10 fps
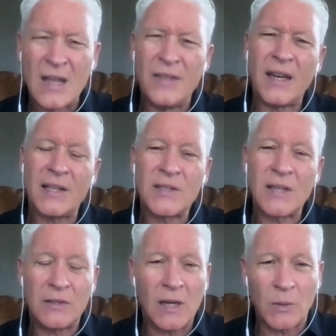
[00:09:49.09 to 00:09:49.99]
then I'd
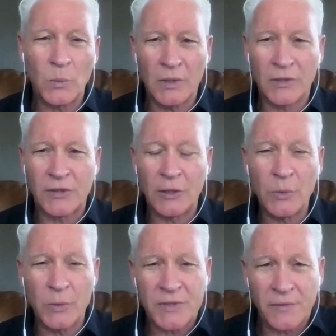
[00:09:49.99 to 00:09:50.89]
say Todd Wilson,
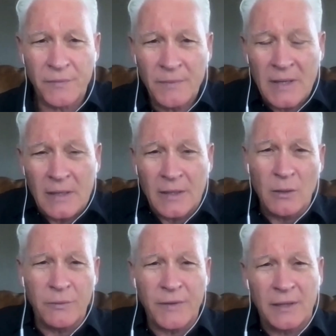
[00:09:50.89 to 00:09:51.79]
who was the
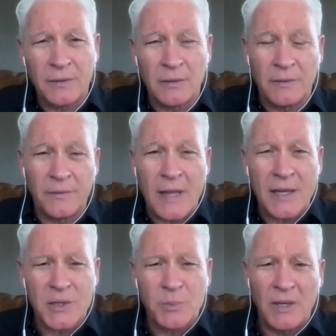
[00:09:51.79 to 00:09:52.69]
co-founder of
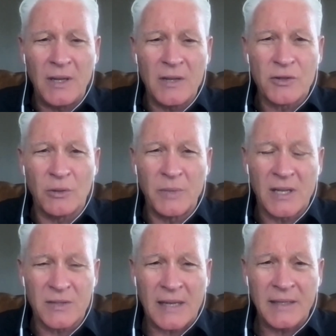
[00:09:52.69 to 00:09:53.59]
Exponential,
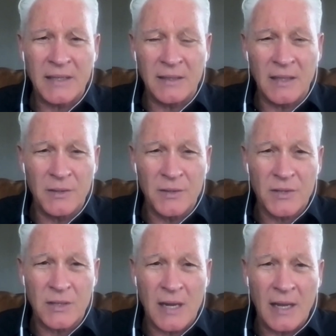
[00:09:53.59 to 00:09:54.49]
because I didn't
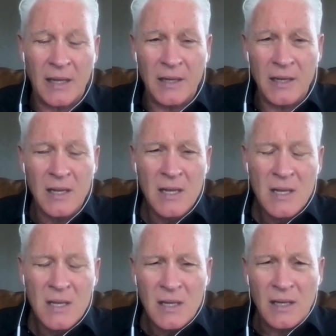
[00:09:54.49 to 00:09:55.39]
understand
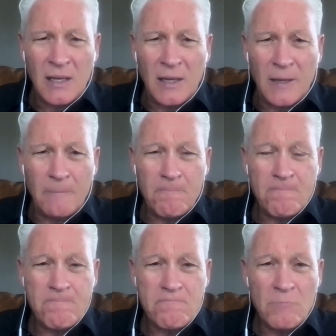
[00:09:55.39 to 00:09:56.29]

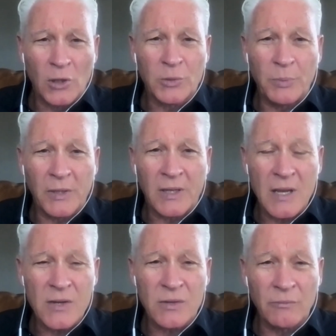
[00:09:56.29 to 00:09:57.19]

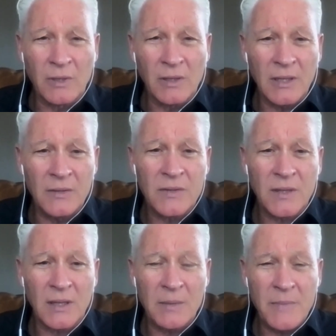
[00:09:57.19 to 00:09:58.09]
multiplication really
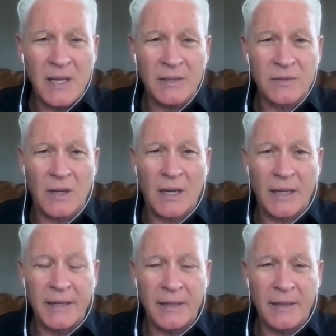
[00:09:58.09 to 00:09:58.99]
until I met
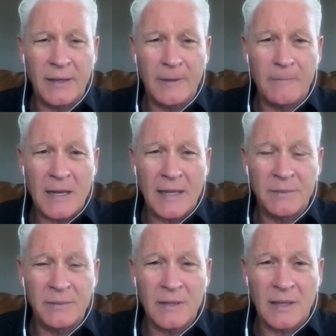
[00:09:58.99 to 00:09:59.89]
Todd.
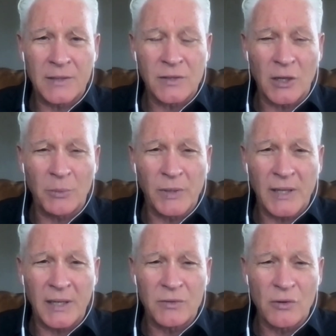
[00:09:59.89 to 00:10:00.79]
I'd started
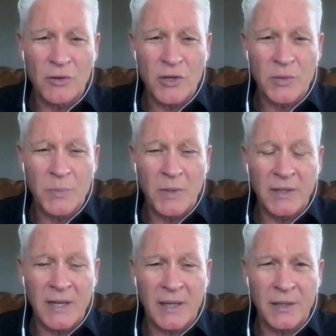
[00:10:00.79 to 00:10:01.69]
planting churches,
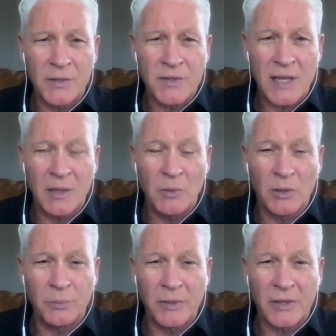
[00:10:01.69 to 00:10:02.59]
but not understanding
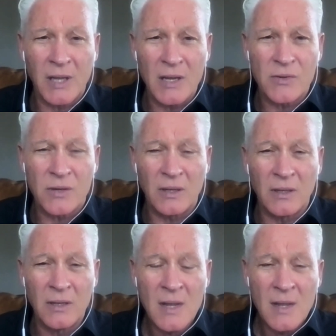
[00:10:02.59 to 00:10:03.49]

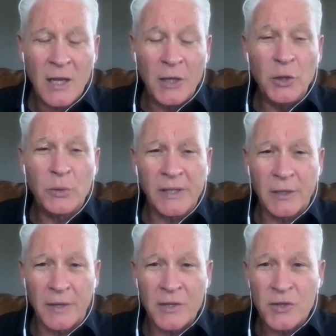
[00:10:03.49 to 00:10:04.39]
multiplication. A
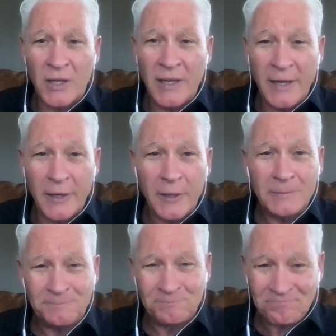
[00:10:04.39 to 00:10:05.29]
nuclear
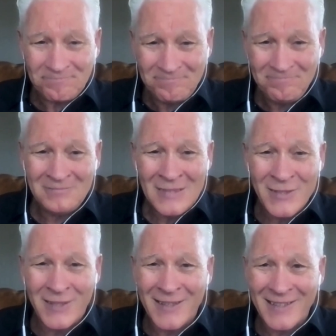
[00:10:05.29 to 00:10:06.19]
engineer,
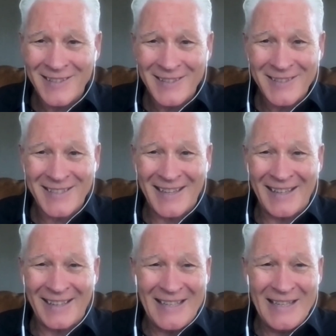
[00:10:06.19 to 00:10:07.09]
Todd is,
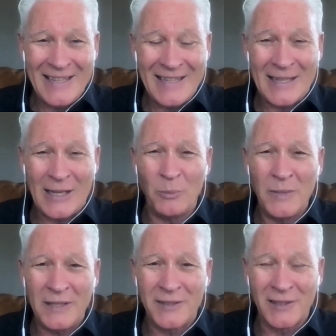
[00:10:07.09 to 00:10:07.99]
and he helped
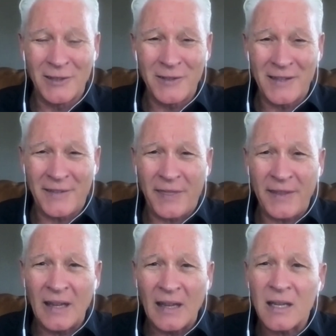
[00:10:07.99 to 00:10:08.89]
me to learn to
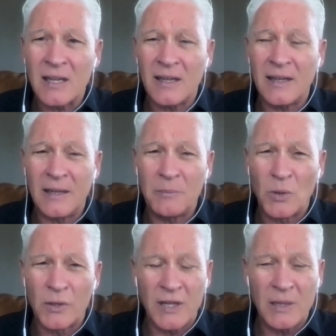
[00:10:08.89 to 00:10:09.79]
think
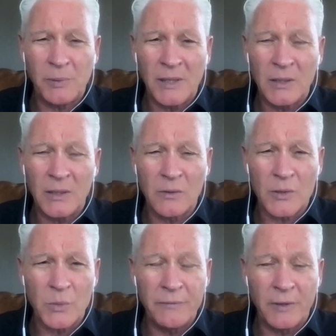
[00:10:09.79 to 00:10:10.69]
more deeply. And of
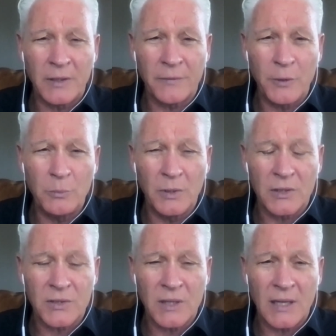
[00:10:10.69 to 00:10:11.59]
course, we've written a few
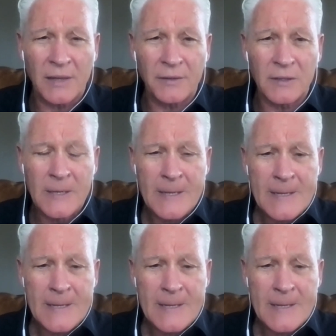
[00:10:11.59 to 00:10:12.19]
books together.